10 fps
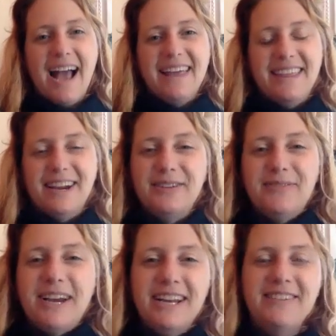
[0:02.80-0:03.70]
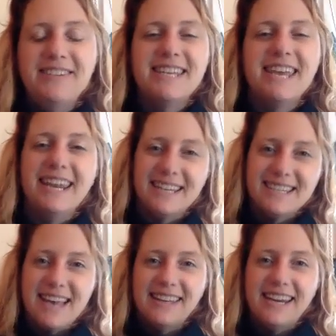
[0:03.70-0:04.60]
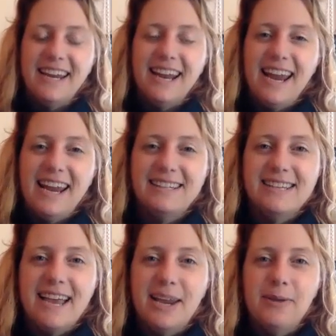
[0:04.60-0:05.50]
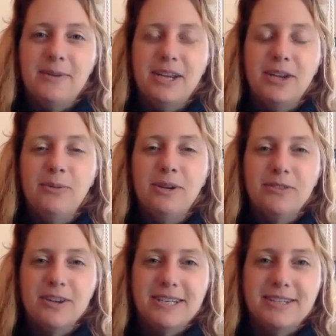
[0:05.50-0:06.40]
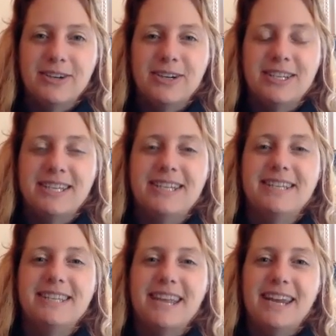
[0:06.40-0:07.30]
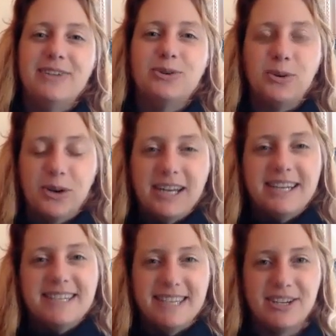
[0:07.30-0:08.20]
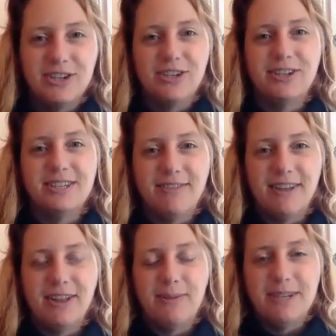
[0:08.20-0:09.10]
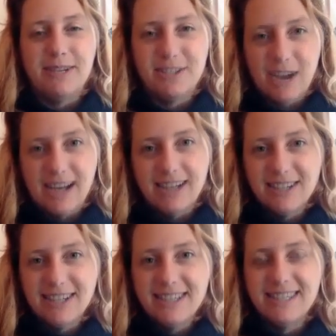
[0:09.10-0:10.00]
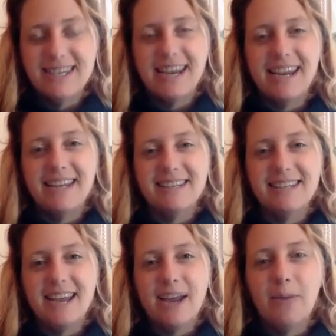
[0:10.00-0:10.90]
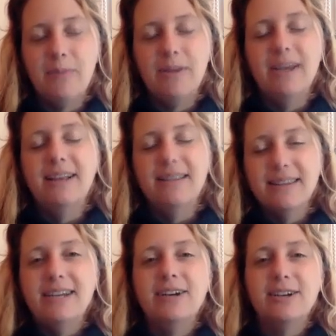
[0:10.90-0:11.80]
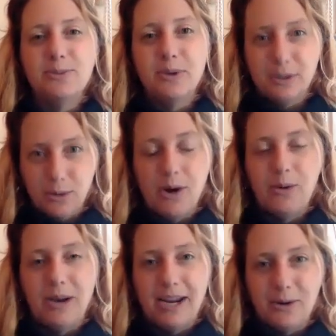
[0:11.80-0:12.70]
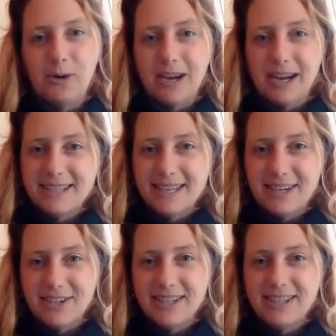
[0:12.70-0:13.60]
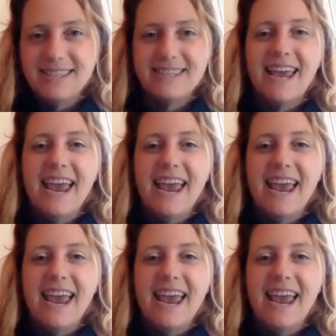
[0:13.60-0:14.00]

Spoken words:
Hi there, my name is Candace Elliott, and I am a human resources and organizational development strategist, and I help leaders with growing organizations.